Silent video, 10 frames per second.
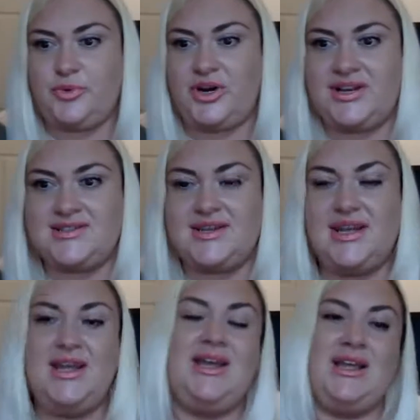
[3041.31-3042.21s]
products
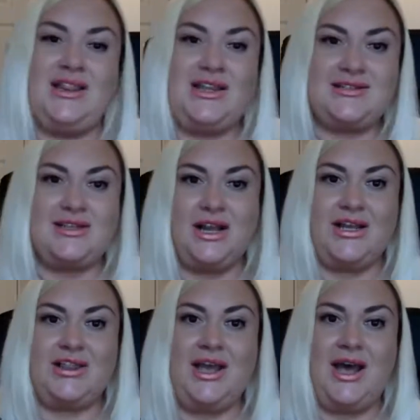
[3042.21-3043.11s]
and things
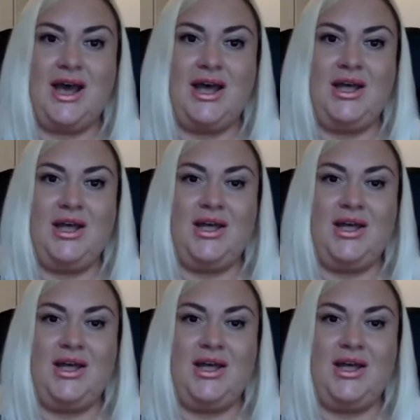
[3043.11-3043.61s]
like that.